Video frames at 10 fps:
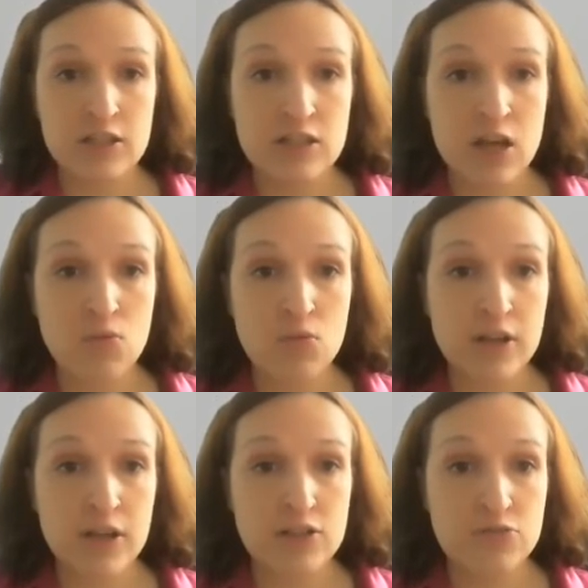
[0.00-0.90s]
Someone
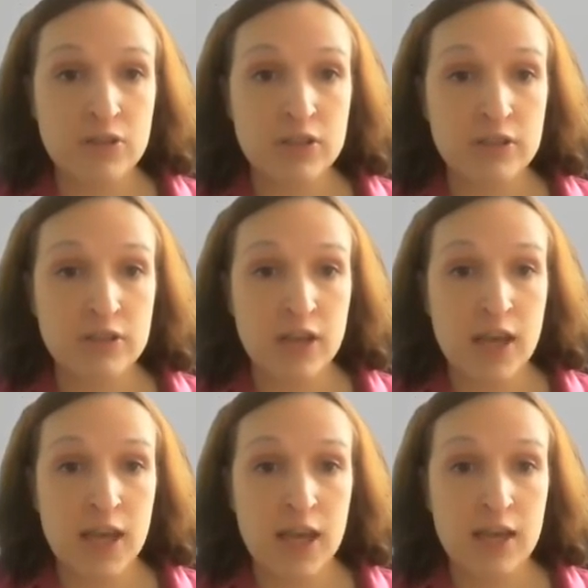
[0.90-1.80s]
has written
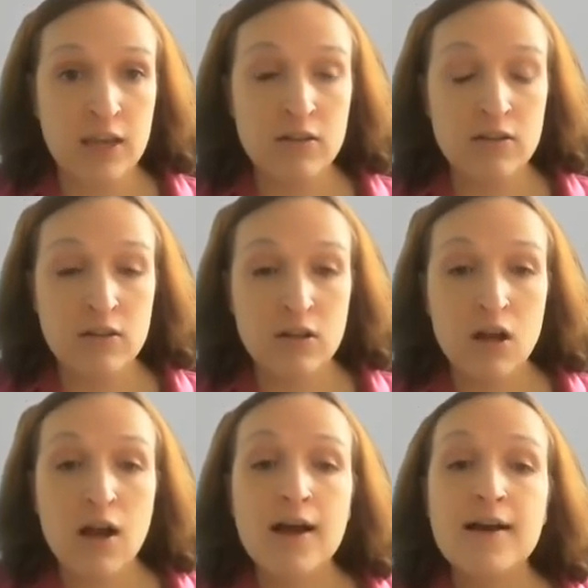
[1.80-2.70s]
A.
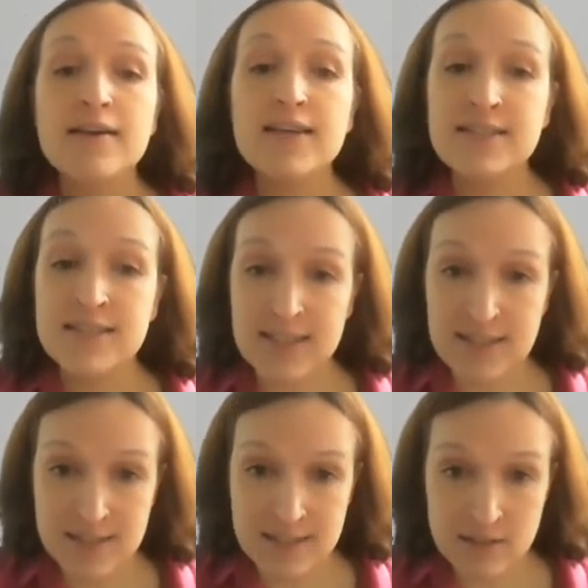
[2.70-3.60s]
It
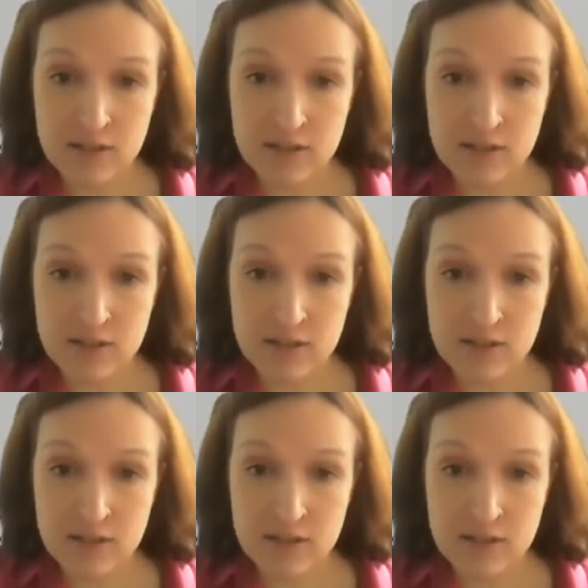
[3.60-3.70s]
is